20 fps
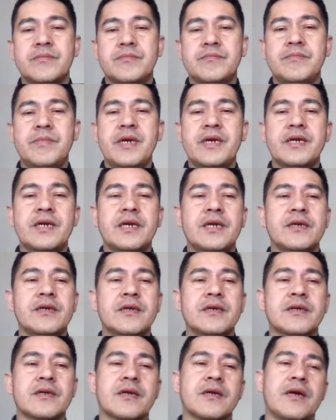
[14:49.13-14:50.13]

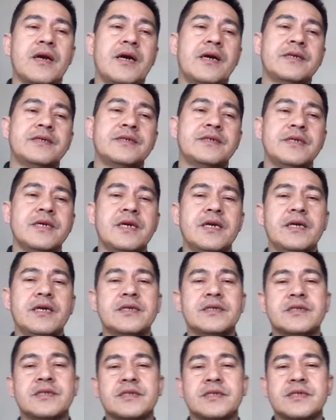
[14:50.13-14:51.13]
making us
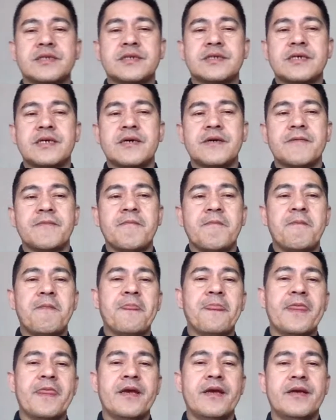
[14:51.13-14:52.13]
ease,
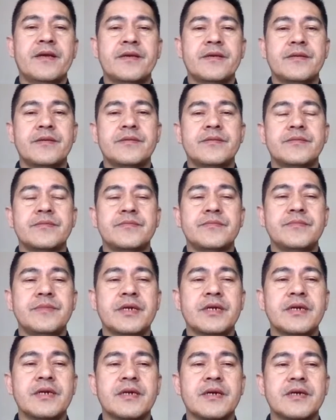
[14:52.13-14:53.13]

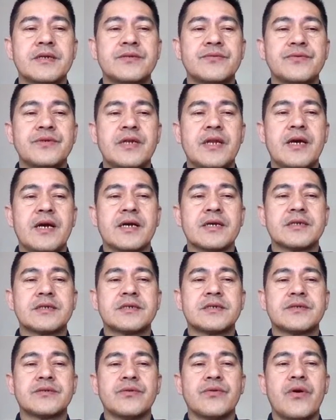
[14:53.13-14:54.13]
making us
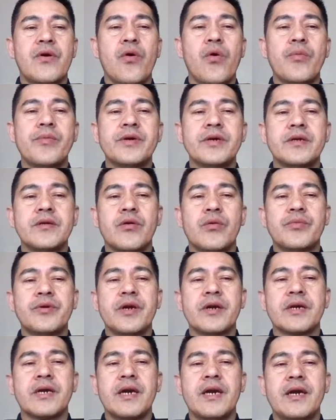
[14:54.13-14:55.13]
relax. So over and
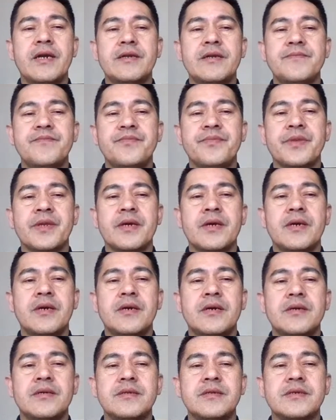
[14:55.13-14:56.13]
over again,
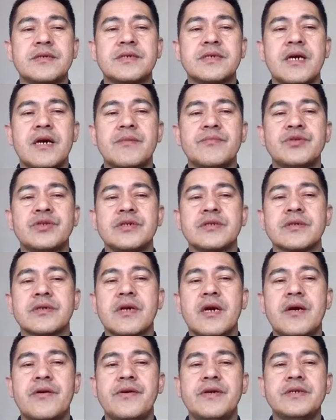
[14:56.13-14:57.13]
the Psalms
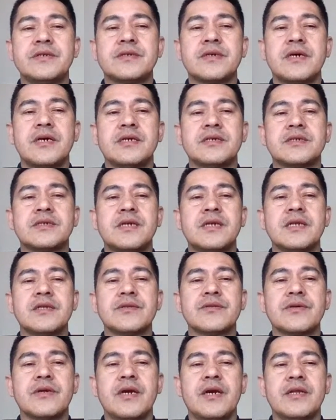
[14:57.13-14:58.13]
encourage us
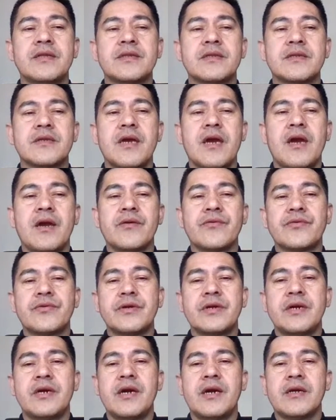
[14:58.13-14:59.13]
not to get
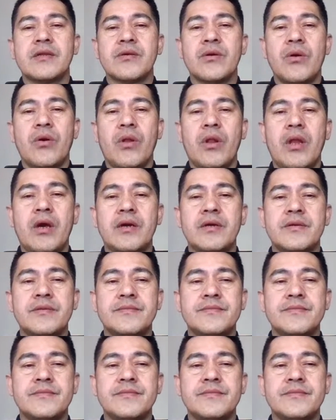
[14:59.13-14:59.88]
angry at all.